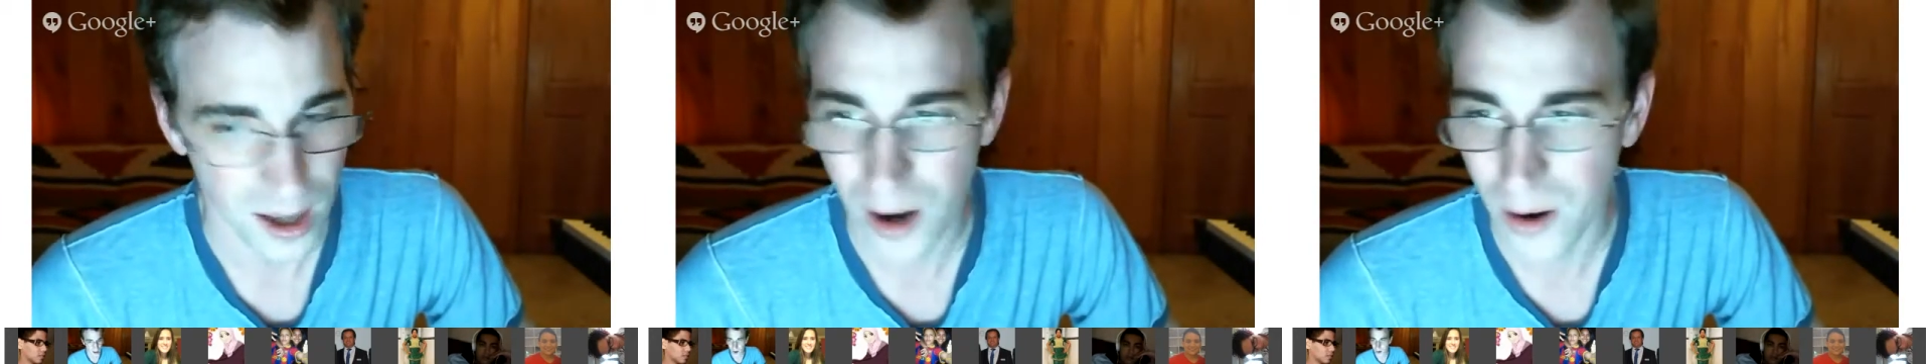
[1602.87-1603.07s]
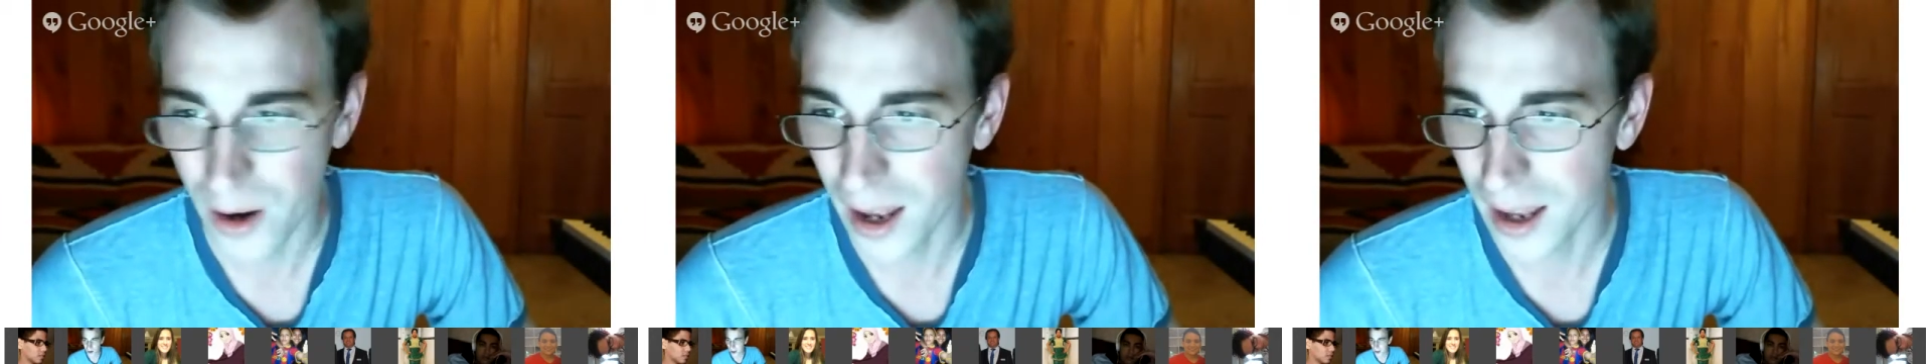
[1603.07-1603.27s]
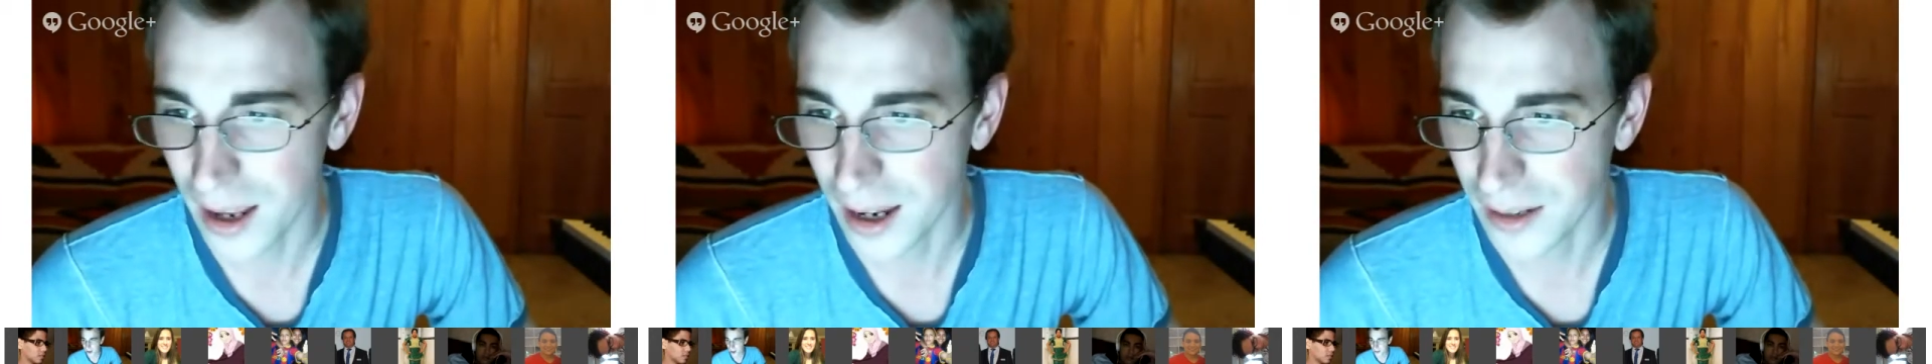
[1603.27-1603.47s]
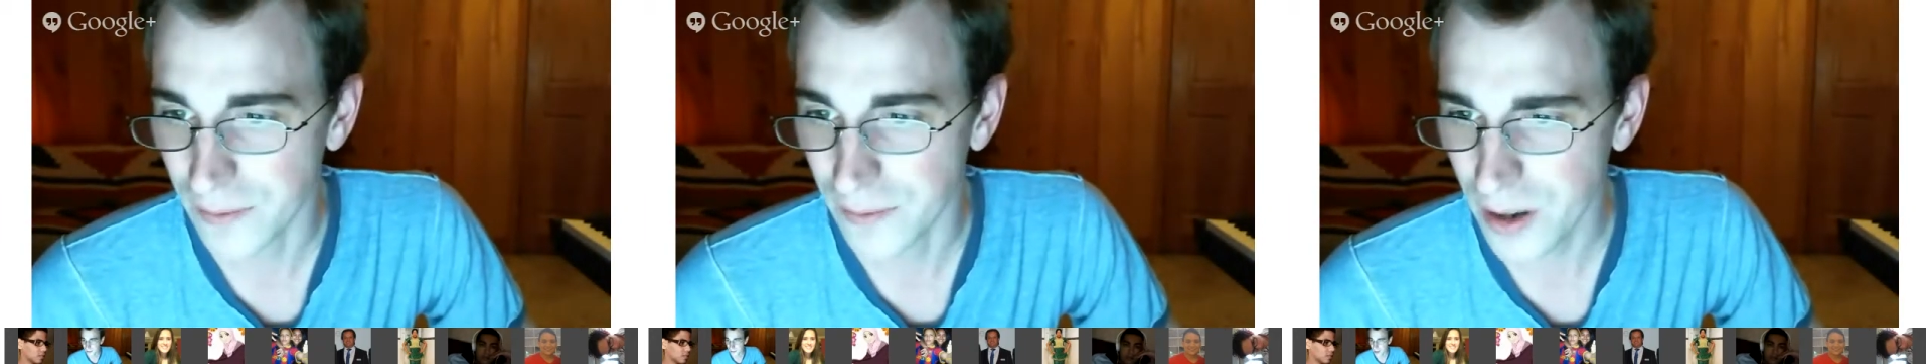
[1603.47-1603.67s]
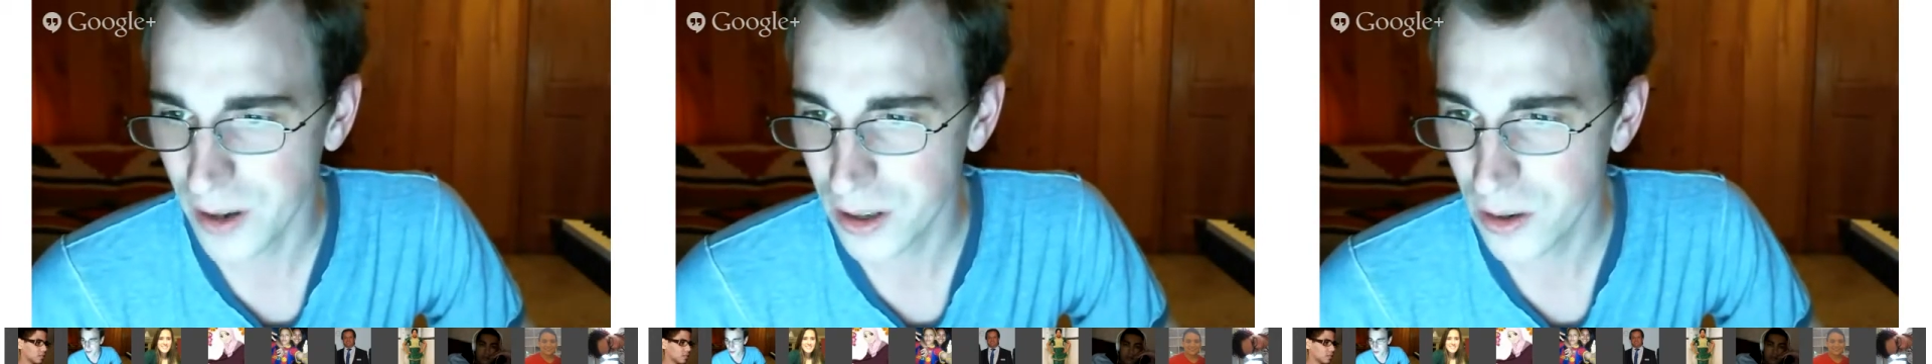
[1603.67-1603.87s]
All right.
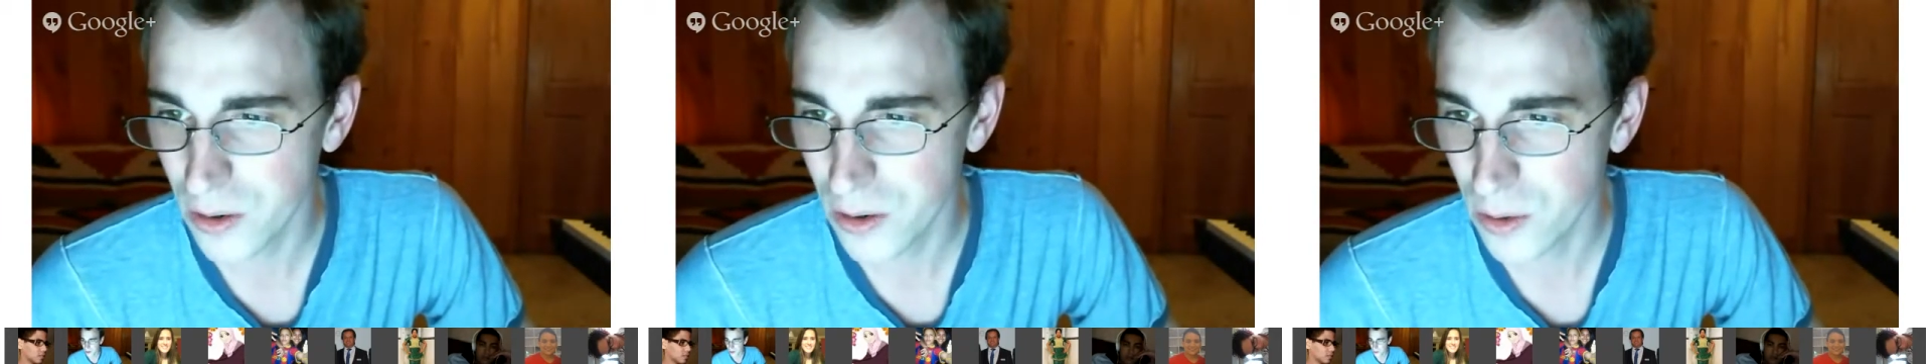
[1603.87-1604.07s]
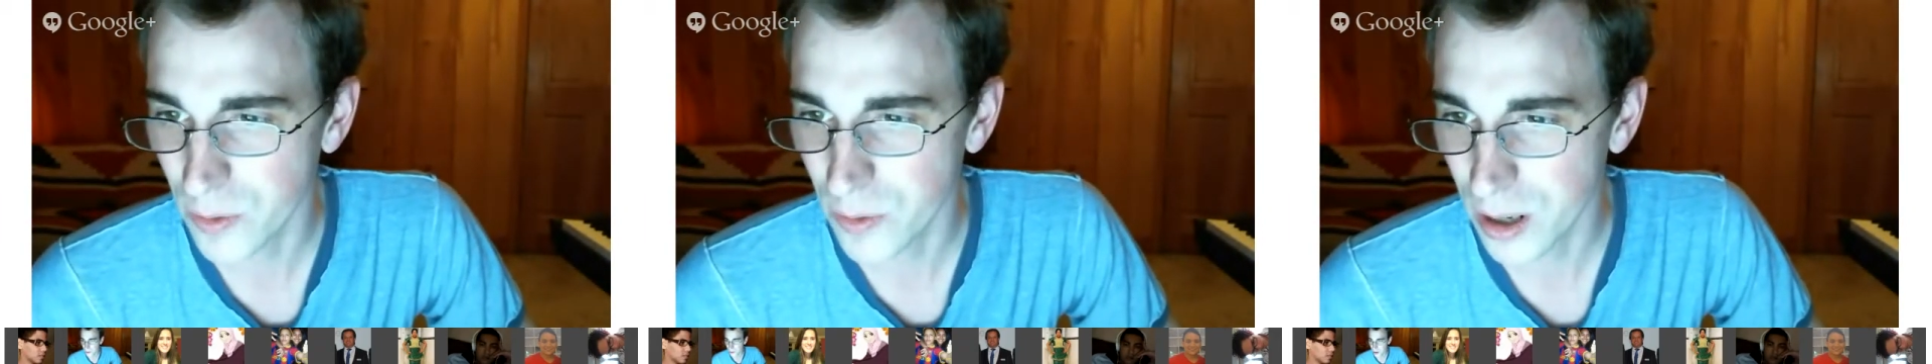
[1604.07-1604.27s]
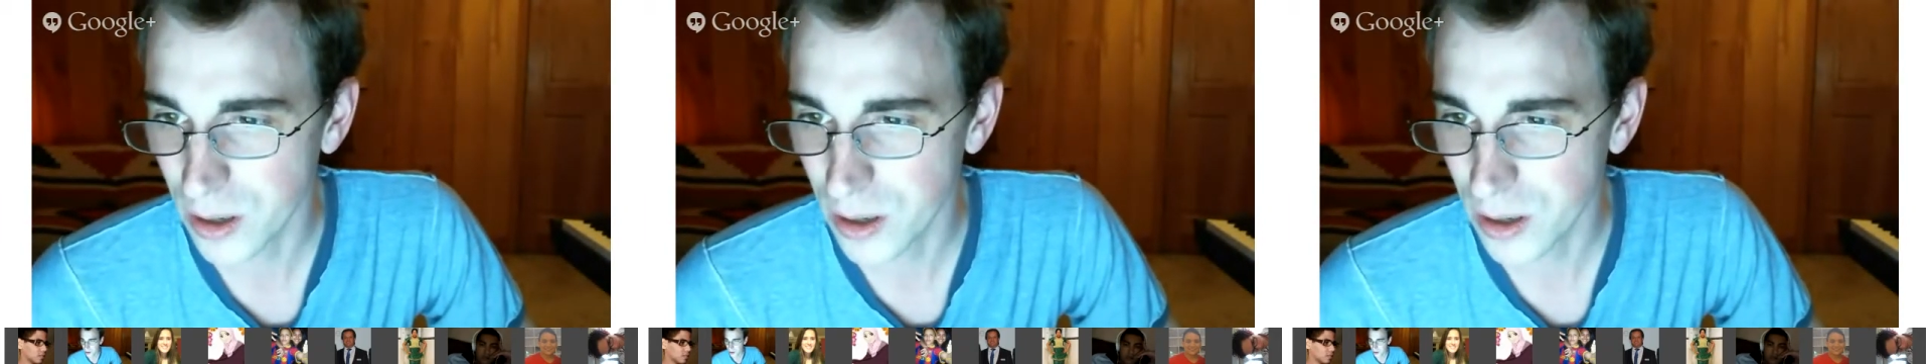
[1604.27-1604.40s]
Very cool. Very